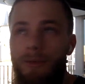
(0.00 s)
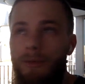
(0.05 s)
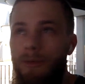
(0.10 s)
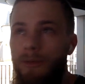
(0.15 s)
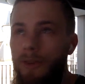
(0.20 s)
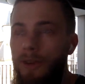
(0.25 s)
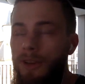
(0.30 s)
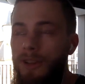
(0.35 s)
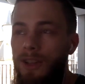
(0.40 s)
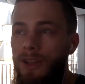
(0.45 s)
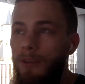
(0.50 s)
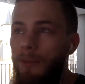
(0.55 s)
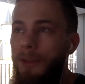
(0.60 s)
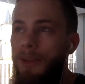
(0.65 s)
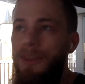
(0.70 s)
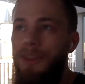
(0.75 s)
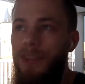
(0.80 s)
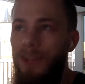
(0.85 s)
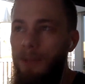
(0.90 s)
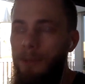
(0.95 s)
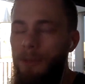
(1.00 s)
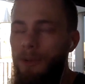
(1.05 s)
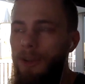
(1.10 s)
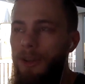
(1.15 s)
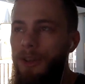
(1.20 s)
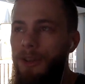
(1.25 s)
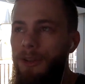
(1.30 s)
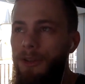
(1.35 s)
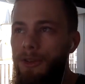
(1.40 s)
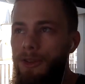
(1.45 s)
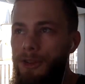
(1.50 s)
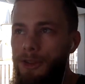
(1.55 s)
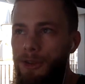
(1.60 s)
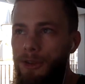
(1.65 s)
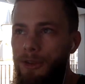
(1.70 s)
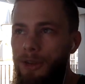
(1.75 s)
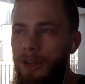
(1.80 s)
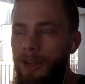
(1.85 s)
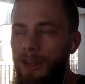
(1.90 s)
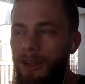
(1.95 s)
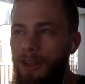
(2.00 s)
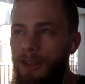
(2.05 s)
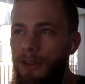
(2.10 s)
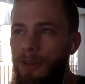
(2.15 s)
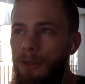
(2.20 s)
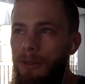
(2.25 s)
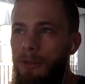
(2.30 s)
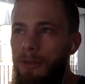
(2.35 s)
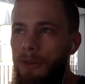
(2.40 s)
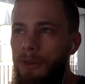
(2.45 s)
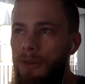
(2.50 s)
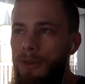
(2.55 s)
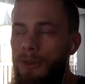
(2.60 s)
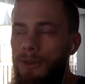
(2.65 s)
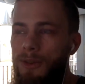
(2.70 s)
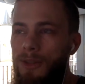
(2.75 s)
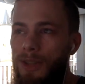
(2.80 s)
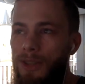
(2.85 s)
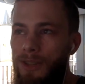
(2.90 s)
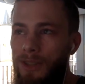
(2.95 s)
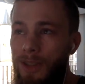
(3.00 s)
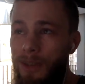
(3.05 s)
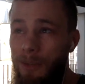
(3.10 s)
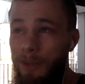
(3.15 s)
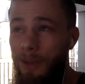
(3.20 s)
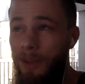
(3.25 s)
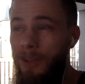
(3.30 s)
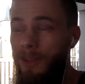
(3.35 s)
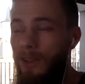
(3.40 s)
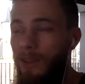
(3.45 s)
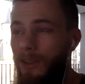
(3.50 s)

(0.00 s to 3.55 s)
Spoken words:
for example, a typo in your URL and you go to JSON API